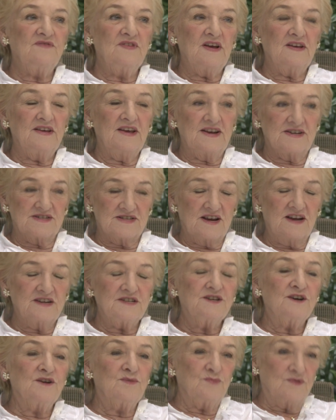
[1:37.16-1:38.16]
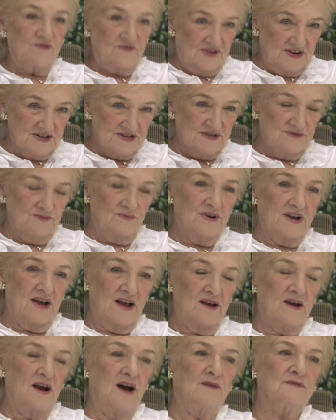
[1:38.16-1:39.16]
Yes, I turned professional.
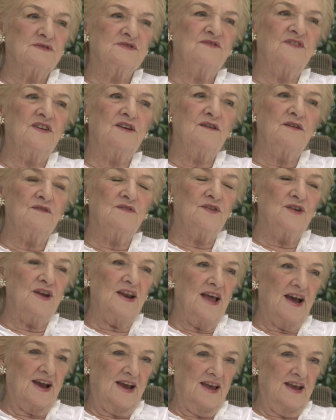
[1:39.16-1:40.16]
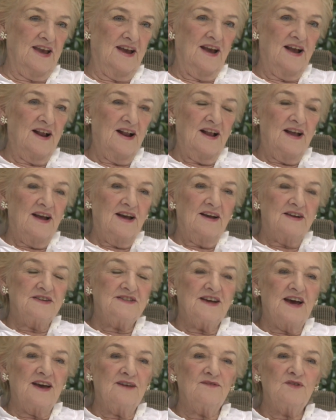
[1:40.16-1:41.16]
I was very, very lucky.
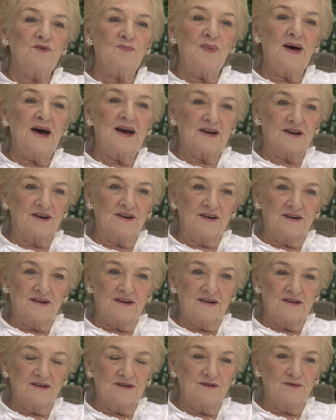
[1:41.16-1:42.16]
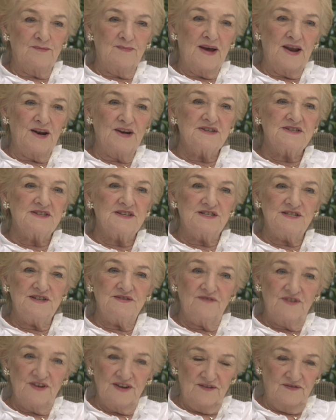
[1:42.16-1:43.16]
David Martin, who managed the
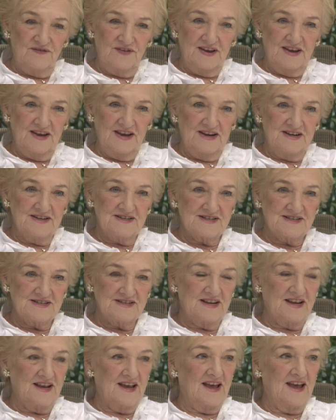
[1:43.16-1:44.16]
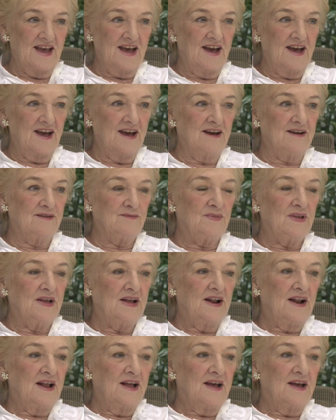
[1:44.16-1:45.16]
Tivoli for years,
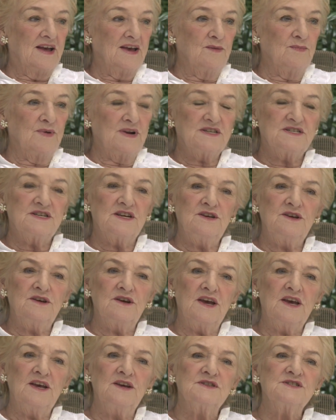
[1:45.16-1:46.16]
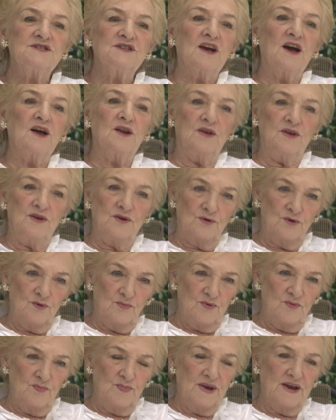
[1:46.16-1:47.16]
he used to go to Europe
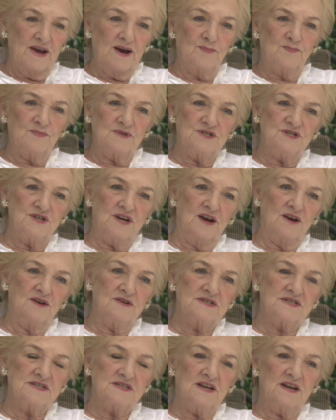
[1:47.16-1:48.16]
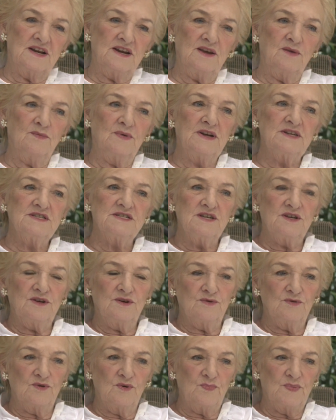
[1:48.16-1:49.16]
and pick up the shows, and he went to
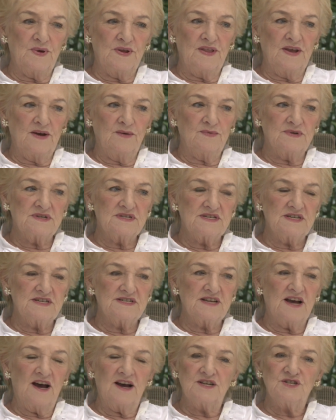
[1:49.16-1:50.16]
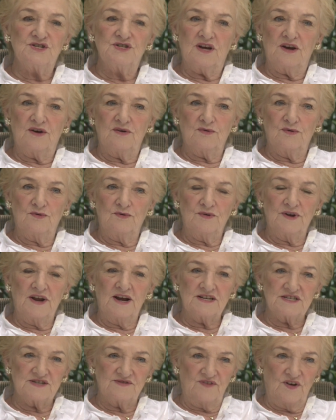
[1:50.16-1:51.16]
Europe and there was this ice show called
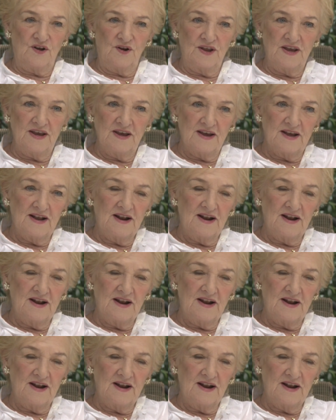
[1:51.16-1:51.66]
Ice Folly.